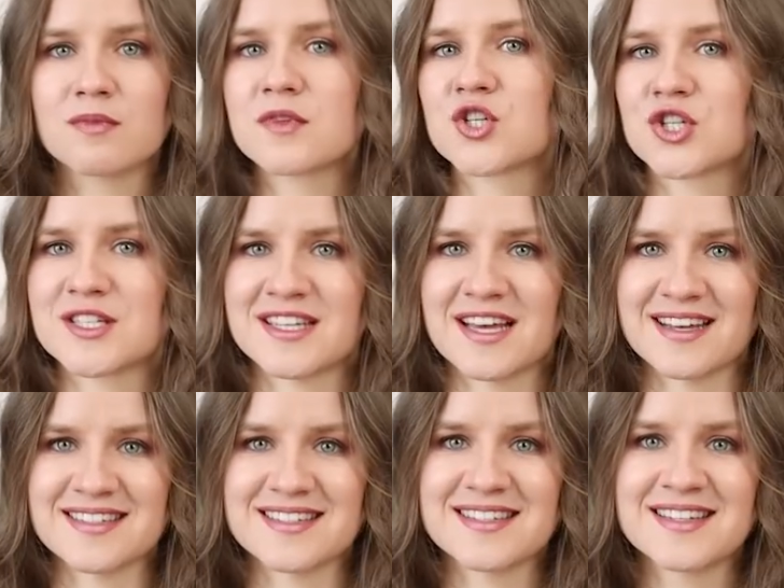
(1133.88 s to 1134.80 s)
She
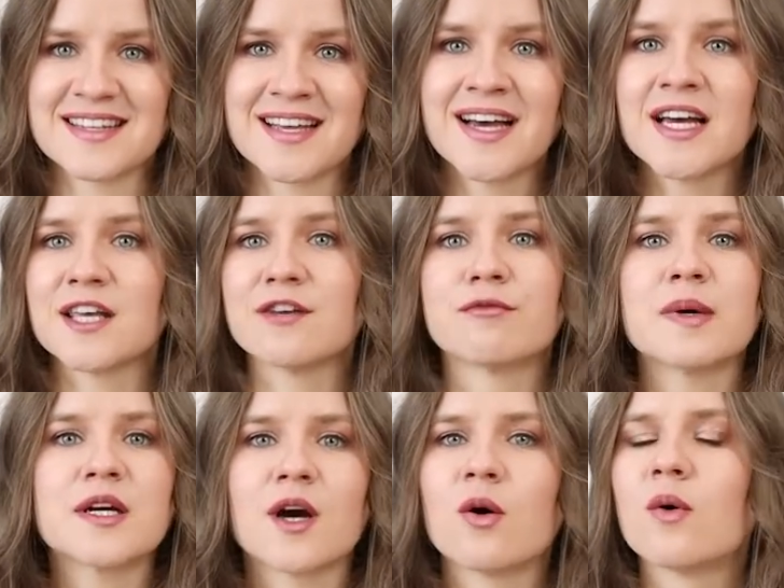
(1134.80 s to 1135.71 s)
says, if
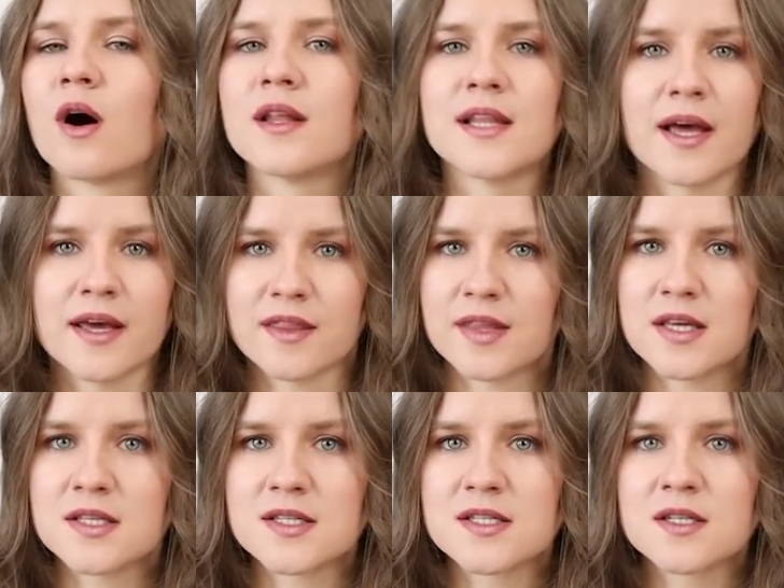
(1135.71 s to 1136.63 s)
we go on like
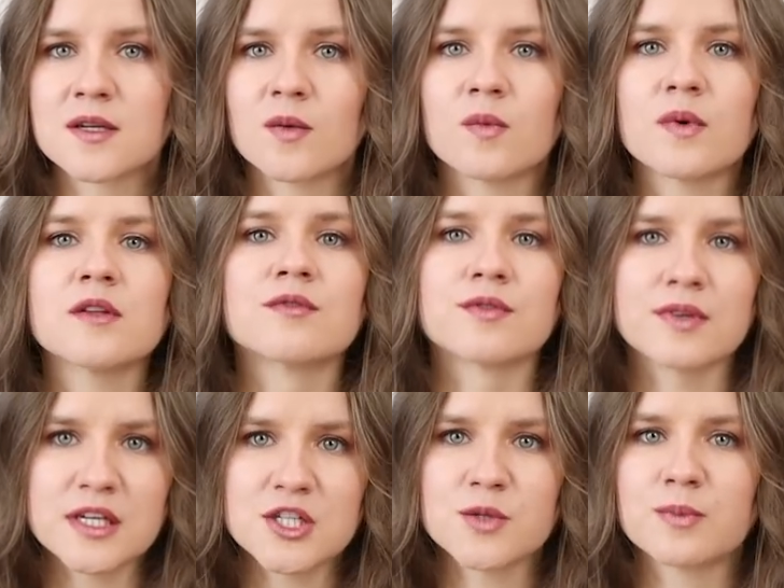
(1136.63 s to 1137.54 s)
this, we'll
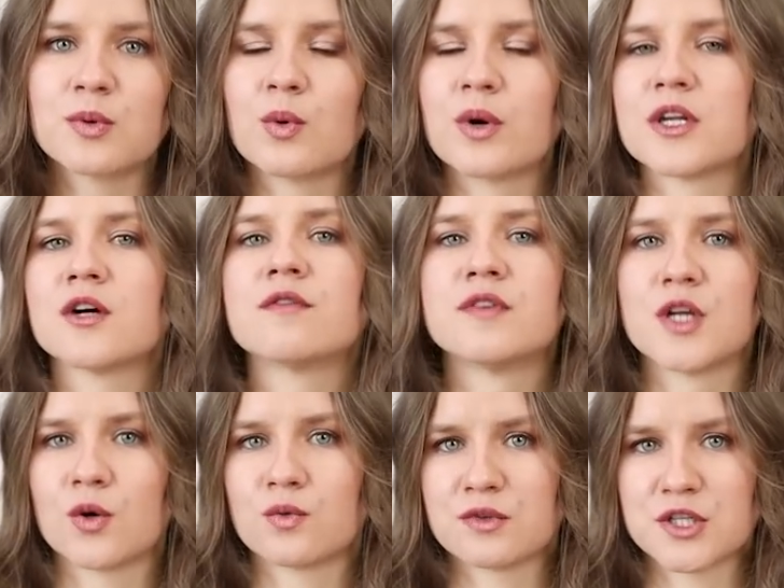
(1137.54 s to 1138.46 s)
reach a point of
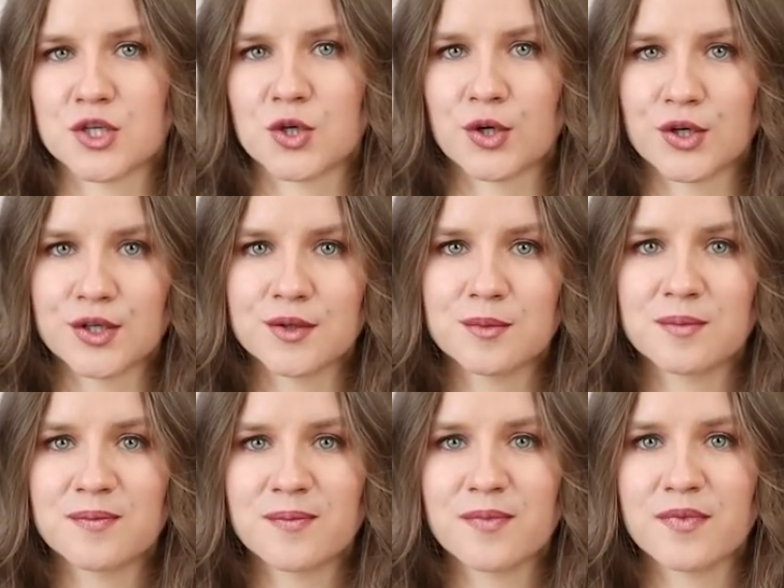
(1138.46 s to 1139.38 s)
no return.
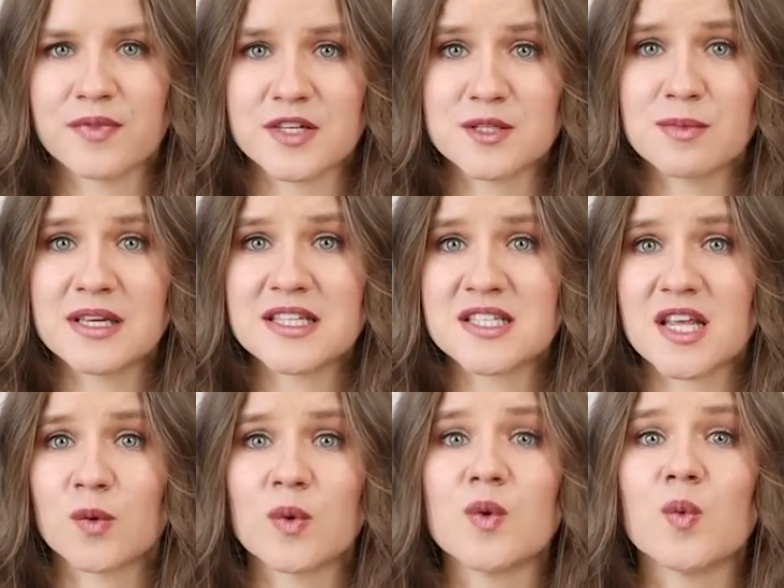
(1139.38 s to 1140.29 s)
This means
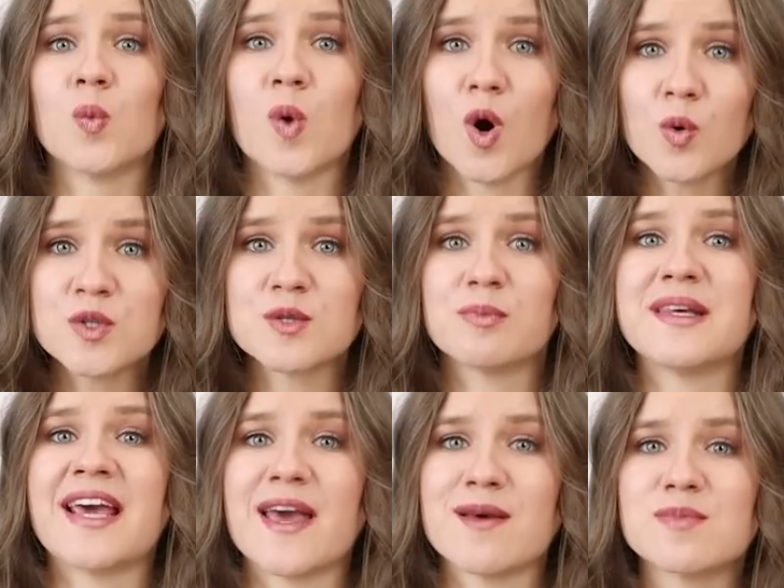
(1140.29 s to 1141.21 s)
that we won't
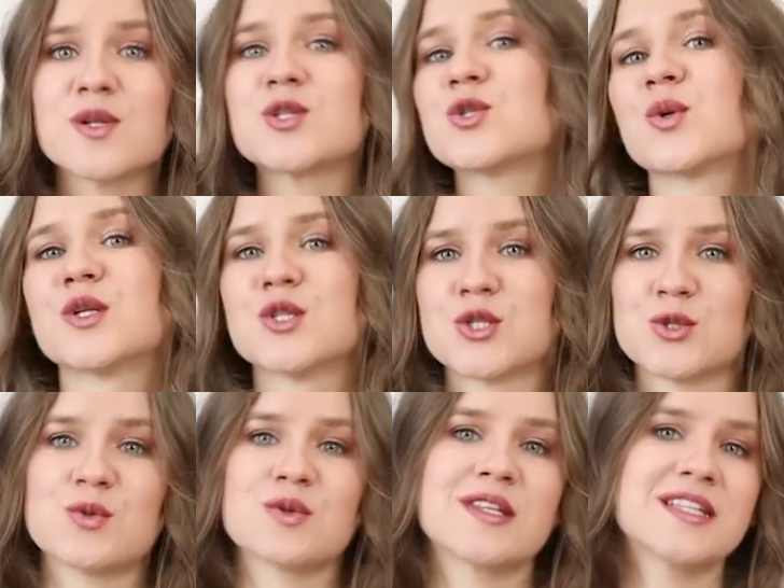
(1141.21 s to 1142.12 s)
be able to
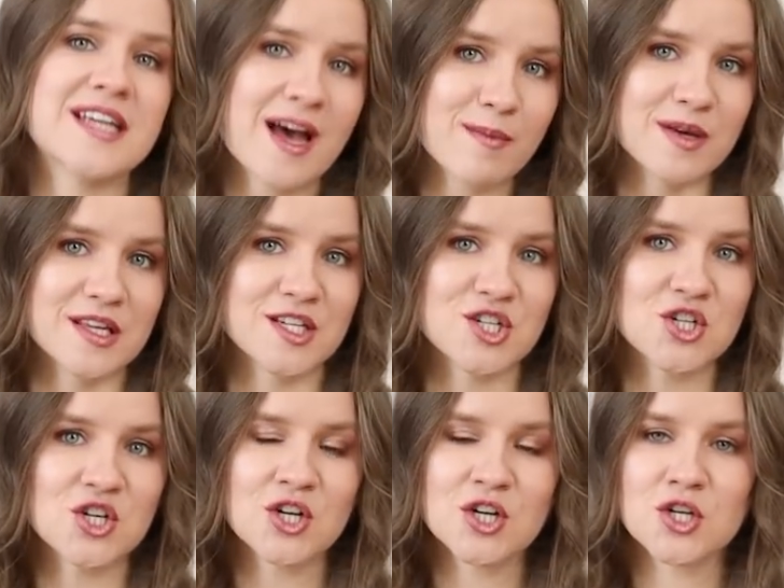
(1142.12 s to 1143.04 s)
undo the
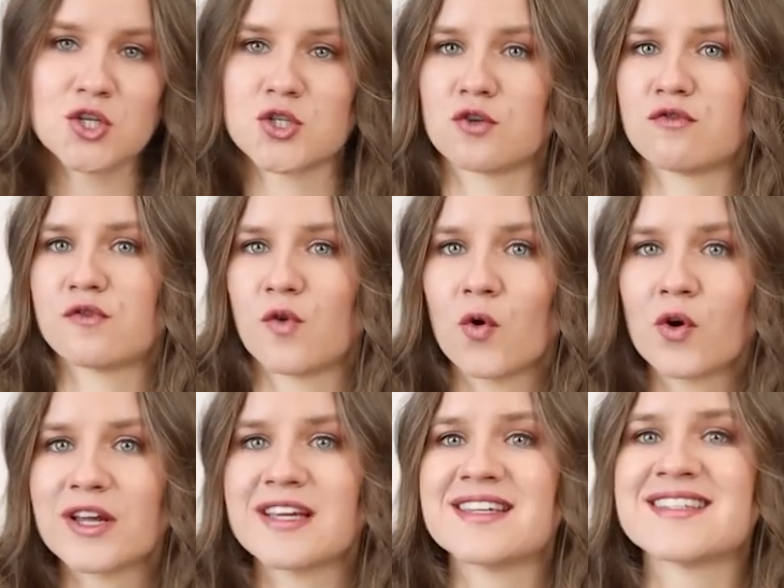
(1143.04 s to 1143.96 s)
damage. So
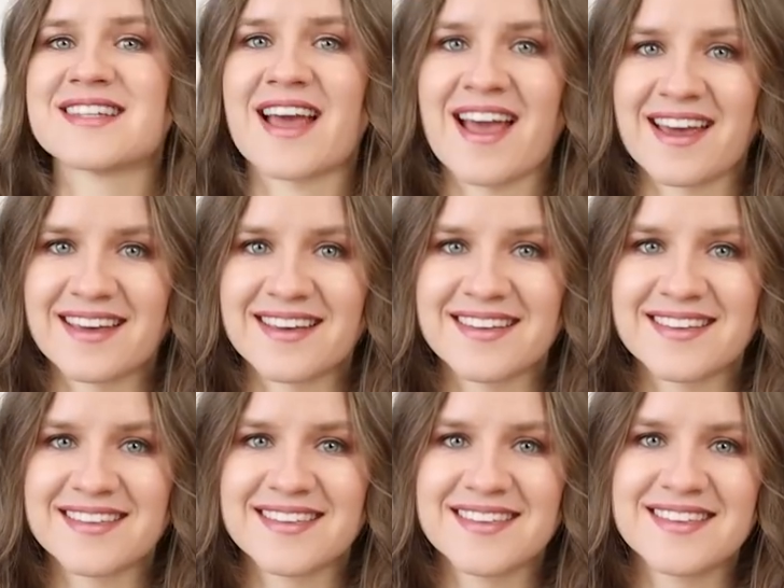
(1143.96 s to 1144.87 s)
40 is A.